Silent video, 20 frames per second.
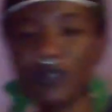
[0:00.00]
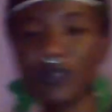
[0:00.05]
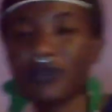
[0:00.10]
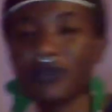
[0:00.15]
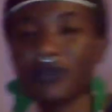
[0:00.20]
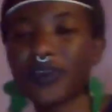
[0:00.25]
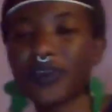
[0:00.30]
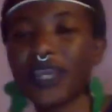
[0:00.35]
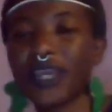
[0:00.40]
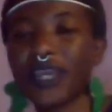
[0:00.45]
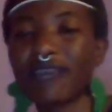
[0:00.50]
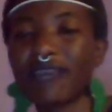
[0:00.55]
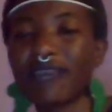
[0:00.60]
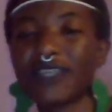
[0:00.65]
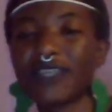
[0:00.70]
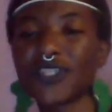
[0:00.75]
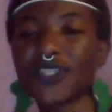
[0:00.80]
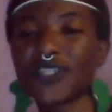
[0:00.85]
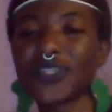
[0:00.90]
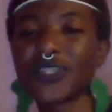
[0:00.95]
going to be
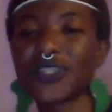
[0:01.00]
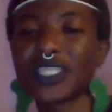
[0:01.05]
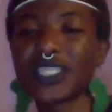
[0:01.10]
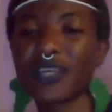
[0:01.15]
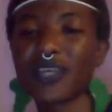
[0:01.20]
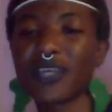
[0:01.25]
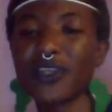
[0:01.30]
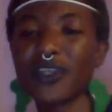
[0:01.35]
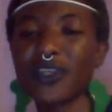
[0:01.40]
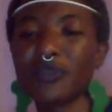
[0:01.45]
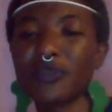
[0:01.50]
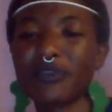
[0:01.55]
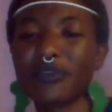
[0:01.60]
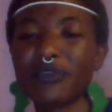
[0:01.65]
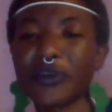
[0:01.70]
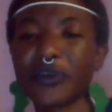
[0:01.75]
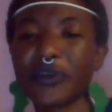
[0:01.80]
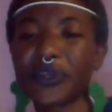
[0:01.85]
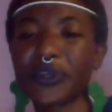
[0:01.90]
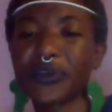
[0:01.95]
very adventurous. They're going
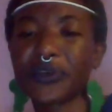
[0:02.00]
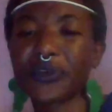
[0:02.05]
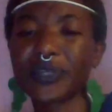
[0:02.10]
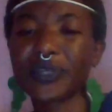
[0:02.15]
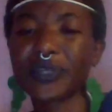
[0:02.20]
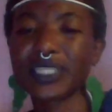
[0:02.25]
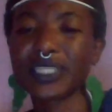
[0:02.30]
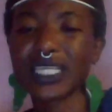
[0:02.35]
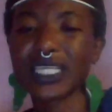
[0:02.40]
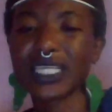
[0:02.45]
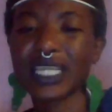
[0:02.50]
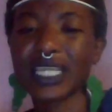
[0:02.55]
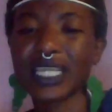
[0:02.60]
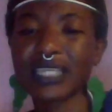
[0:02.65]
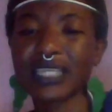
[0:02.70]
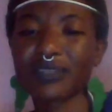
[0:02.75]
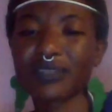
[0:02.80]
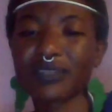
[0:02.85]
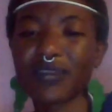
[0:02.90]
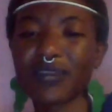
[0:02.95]
to be very curious. Look
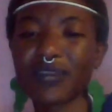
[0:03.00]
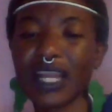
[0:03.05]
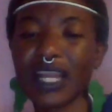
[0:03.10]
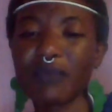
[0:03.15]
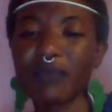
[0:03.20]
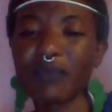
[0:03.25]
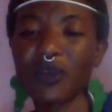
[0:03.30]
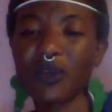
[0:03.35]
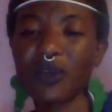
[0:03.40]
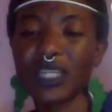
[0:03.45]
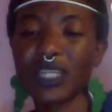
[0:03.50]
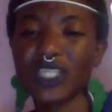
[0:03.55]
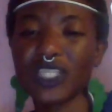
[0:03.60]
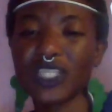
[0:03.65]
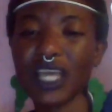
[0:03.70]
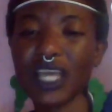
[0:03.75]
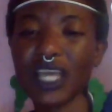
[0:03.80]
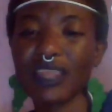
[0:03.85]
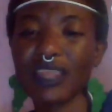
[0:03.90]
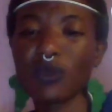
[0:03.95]
at that, climbing
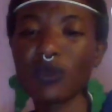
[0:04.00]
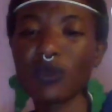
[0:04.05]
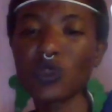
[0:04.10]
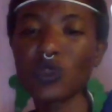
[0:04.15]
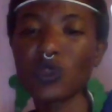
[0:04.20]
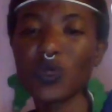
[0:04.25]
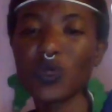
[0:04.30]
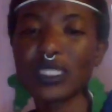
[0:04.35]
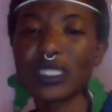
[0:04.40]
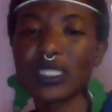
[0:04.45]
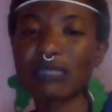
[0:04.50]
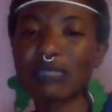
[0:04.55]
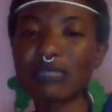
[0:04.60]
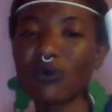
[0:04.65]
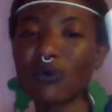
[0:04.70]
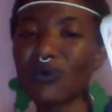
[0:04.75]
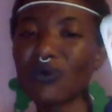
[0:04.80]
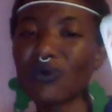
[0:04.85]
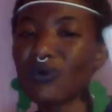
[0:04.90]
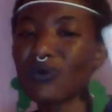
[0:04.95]
on each other. Those
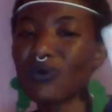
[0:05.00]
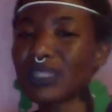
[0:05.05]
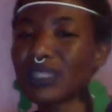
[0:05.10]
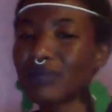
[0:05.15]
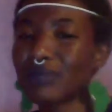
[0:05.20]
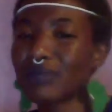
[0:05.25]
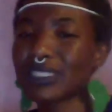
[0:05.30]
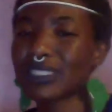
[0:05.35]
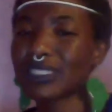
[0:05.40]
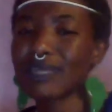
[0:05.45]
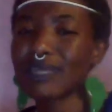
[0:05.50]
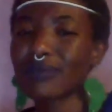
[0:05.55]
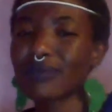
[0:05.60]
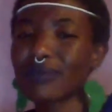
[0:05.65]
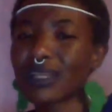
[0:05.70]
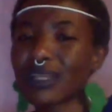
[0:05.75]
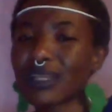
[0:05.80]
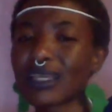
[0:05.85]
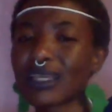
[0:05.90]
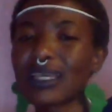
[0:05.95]
twins, ooh, double
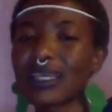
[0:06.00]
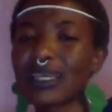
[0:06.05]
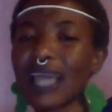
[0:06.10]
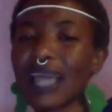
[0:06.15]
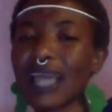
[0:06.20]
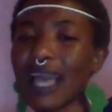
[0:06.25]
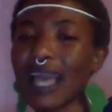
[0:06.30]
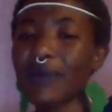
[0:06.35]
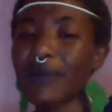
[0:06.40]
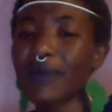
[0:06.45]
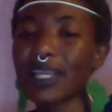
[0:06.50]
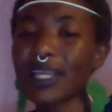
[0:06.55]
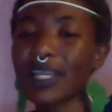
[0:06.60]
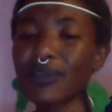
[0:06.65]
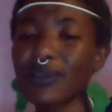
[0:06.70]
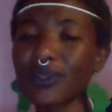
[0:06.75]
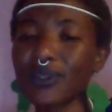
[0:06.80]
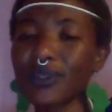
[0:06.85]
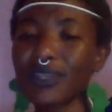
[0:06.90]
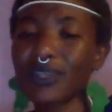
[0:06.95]
trouble.
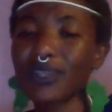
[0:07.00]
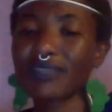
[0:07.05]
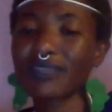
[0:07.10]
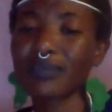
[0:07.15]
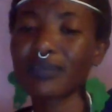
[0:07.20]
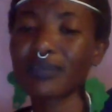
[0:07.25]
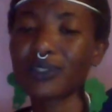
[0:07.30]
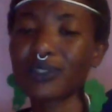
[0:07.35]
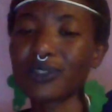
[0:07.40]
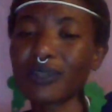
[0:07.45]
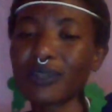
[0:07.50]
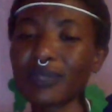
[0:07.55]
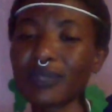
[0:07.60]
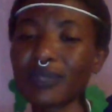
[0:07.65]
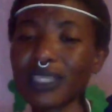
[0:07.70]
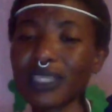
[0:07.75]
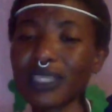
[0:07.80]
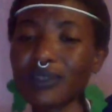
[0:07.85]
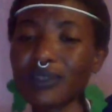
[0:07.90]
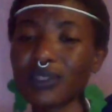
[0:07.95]
When are you going to have double
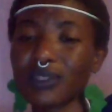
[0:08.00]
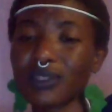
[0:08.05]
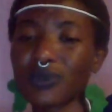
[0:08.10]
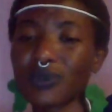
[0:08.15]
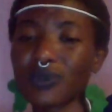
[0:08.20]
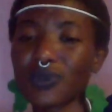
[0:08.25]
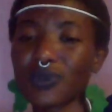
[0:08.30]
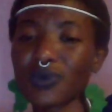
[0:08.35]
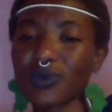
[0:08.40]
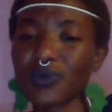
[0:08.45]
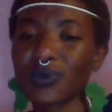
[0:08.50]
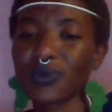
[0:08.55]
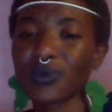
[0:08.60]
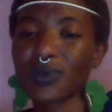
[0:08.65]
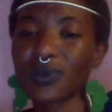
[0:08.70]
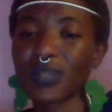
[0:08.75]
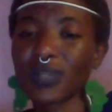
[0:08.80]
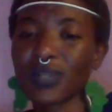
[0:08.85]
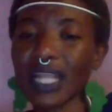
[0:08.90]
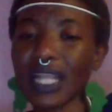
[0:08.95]
trouble? Can you see those two
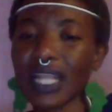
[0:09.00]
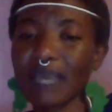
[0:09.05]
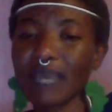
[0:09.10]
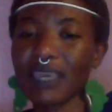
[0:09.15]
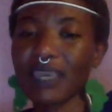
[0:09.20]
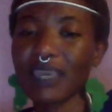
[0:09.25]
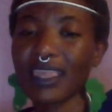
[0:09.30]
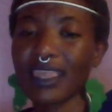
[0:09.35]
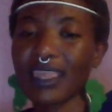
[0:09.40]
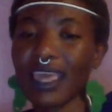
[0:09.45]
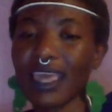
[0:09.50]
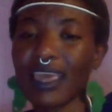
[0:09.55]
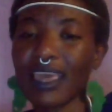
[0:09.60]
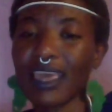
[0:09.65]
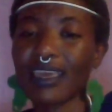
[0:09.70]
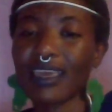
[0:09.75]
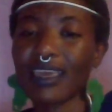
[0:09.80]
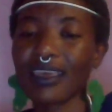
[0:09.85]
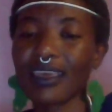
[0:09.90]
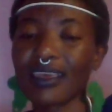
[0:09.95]
climbing
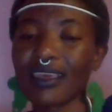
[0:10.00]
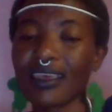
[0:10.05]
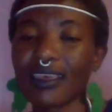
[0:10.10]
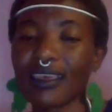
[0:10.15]
there?